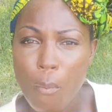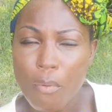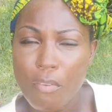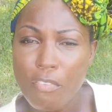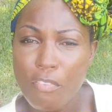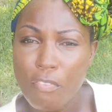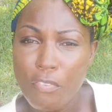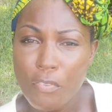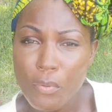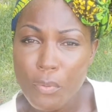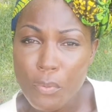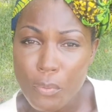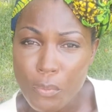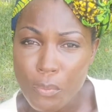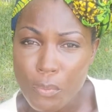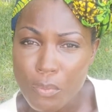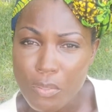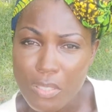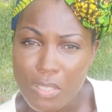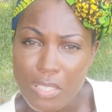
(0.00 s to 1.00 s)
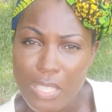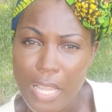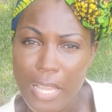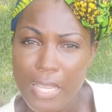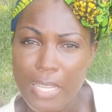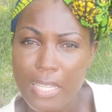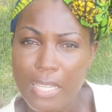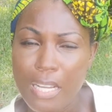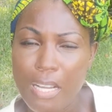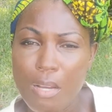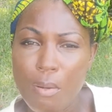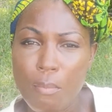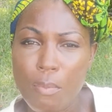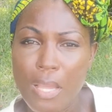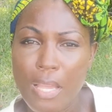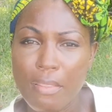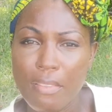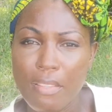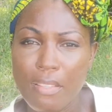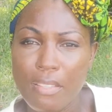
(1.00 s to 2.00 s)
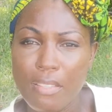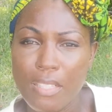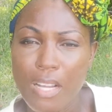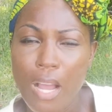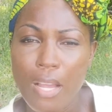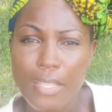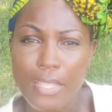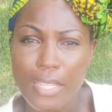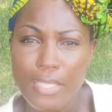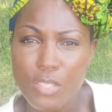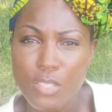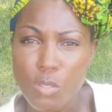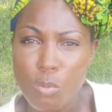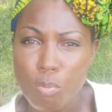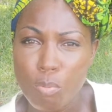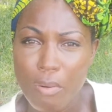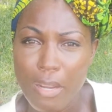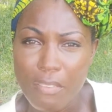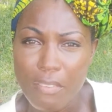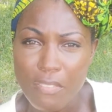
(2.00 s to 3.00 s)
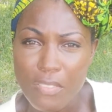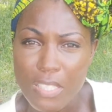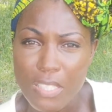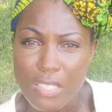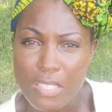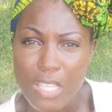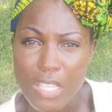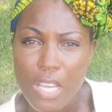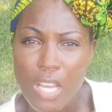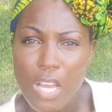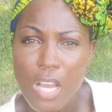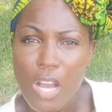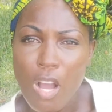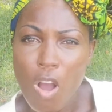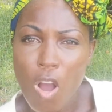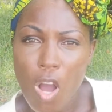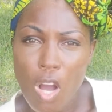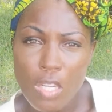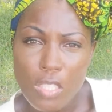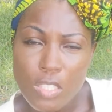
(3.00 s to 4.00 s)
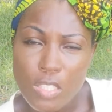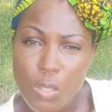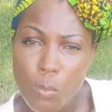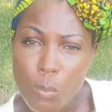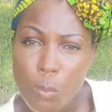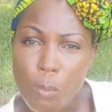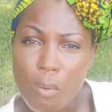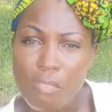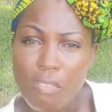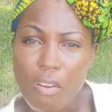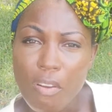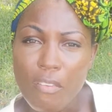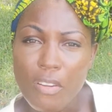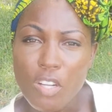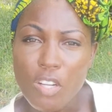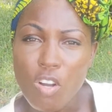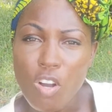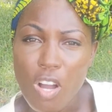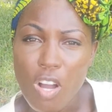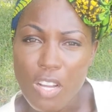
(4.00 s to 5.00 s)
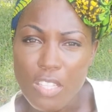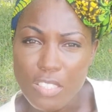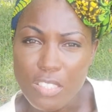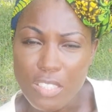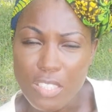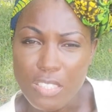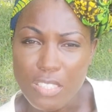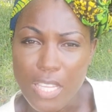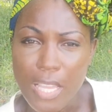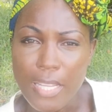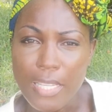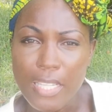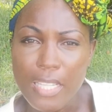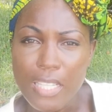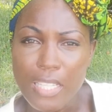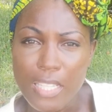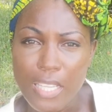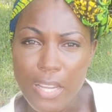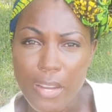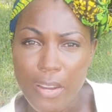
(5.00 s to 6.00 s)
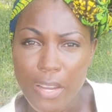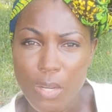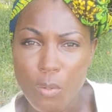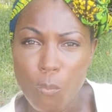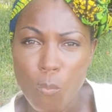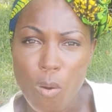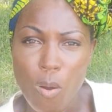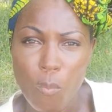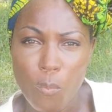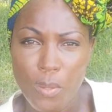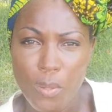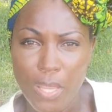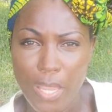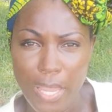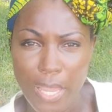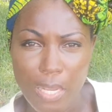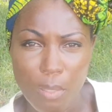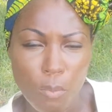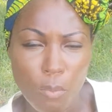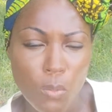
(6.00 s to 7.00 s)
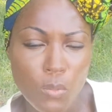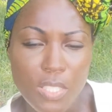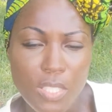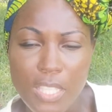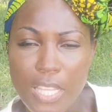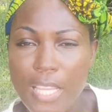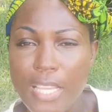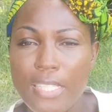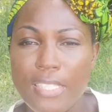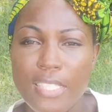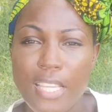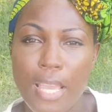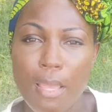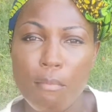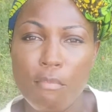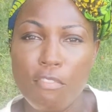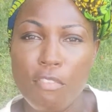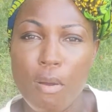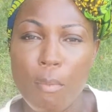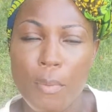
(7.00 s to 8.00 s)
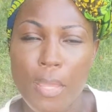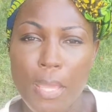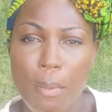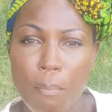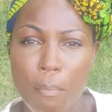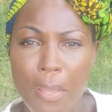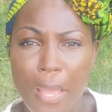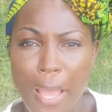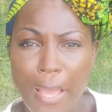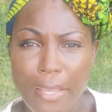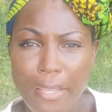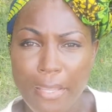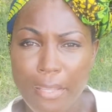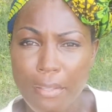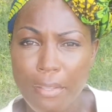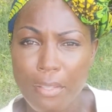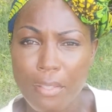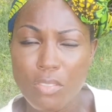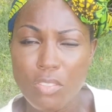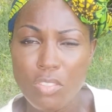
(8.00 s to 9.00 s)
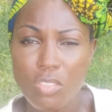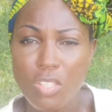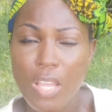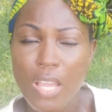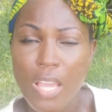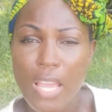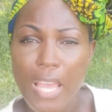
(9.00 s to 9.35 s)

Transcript: food, like at the continental breakfast, also we were very cautious and clear in what we ate. Most things came from a package,